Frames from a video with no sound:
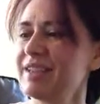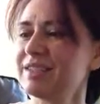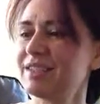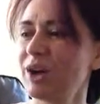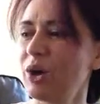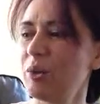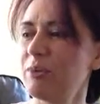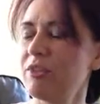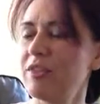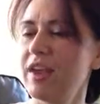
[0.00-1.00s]
So,
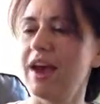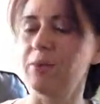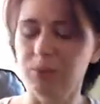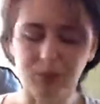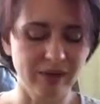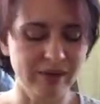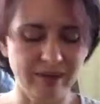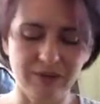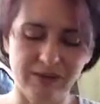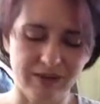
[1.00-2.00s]
but yeah, we were
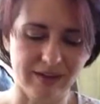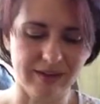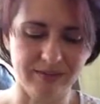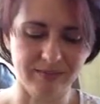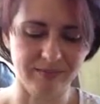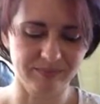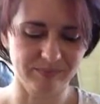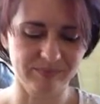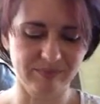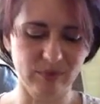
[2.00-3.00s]
definitely
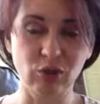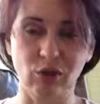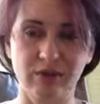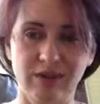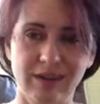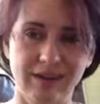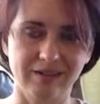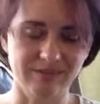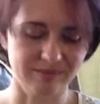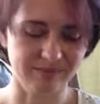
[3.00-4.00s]
told a lot
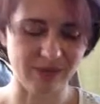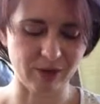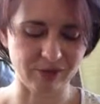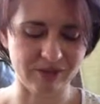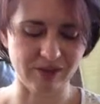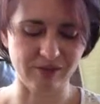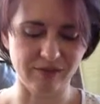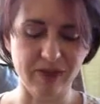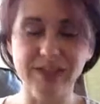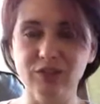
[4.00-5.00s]
of Yako stuff.
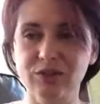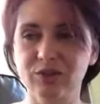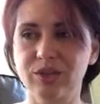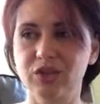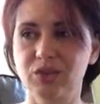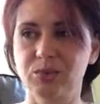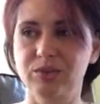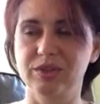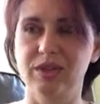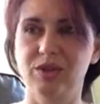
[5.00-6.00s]
Easter tradition
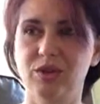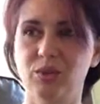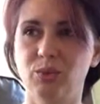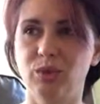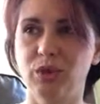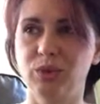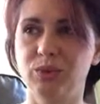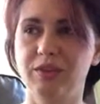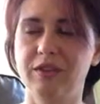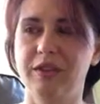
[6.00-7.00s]
was another really
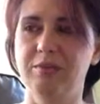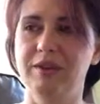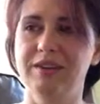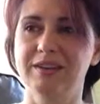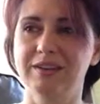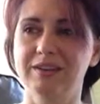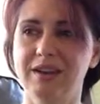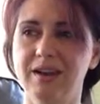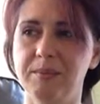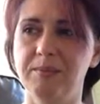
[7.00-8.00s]
cool thing, because
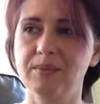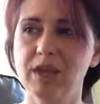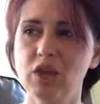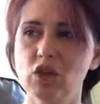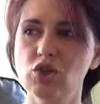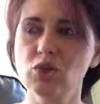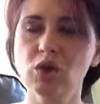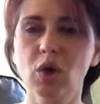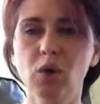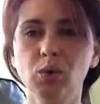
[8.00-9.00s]
you
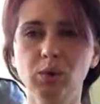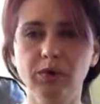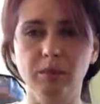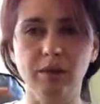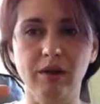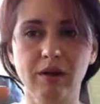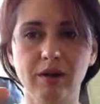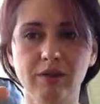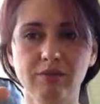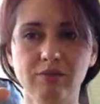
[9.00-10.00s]
go with a bottle
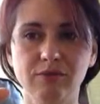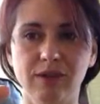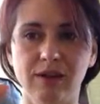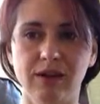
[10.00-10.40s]
of